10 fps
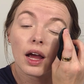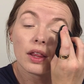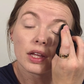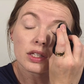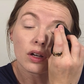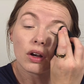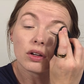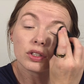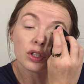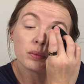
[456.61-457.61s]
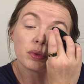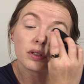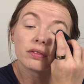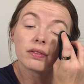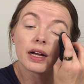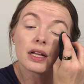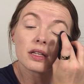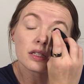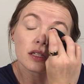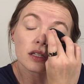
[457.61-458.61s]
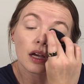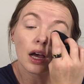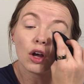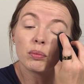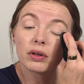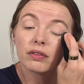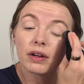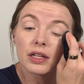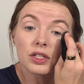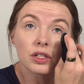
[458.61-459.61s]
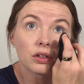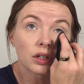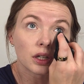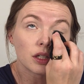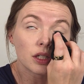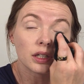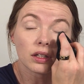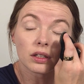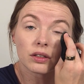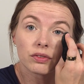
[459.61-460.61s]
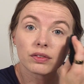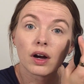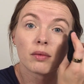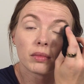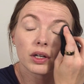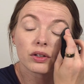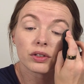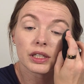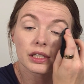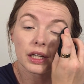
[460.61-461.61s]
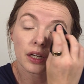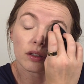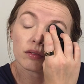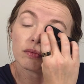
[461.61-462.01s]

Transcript: And this also prevents your concealer from creasing.